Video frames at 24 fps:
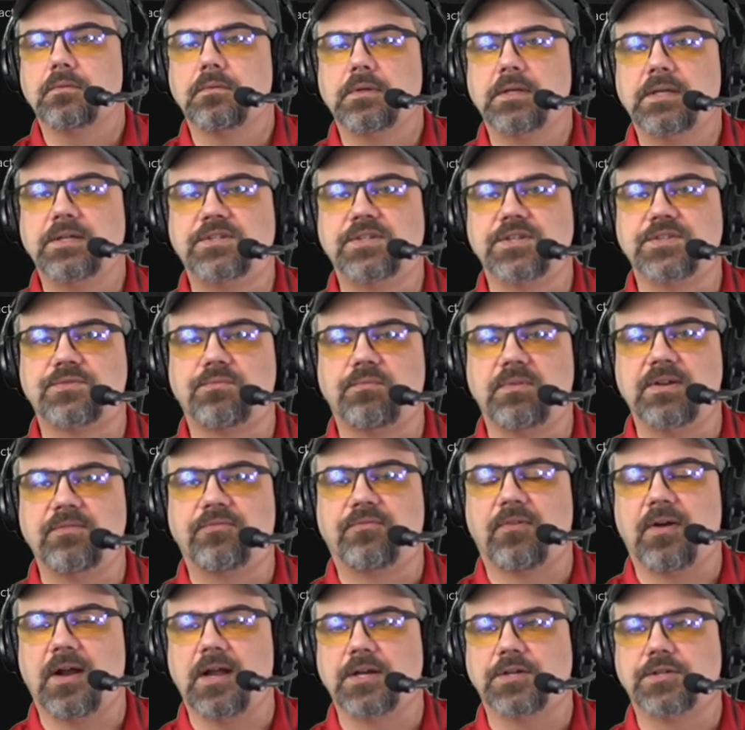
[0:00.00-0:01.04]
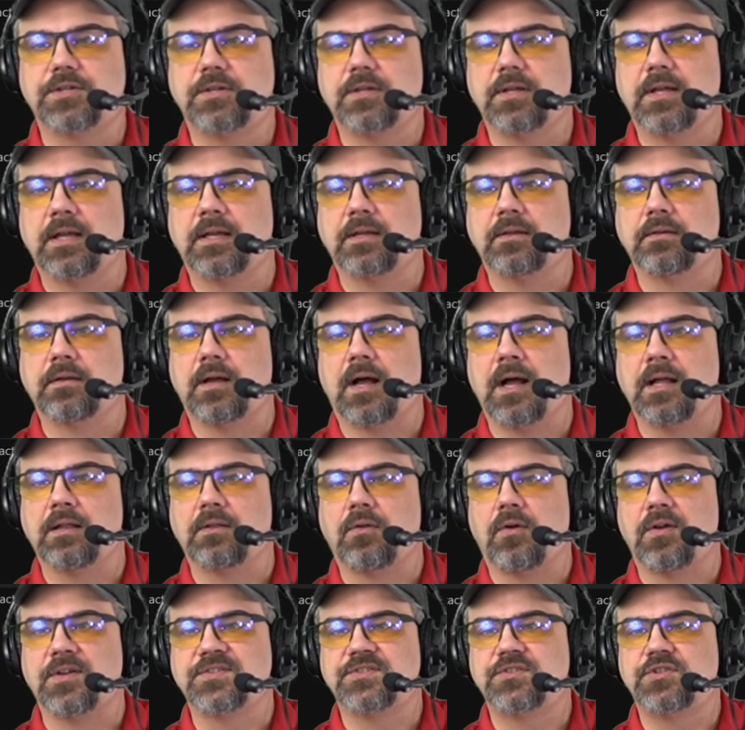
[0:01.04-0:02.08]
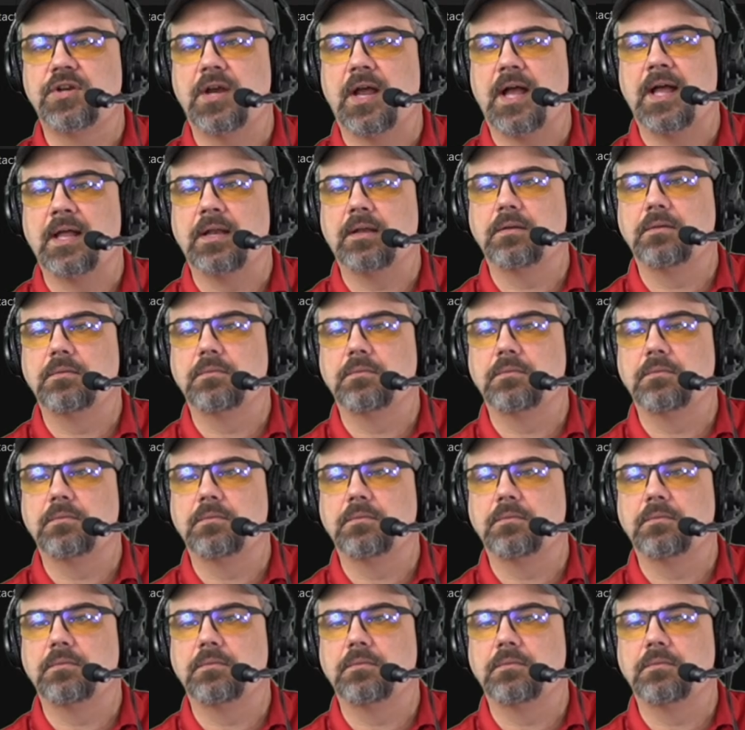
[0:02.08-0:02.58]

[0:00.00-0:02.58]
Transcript: It just refreshed and I lost chat.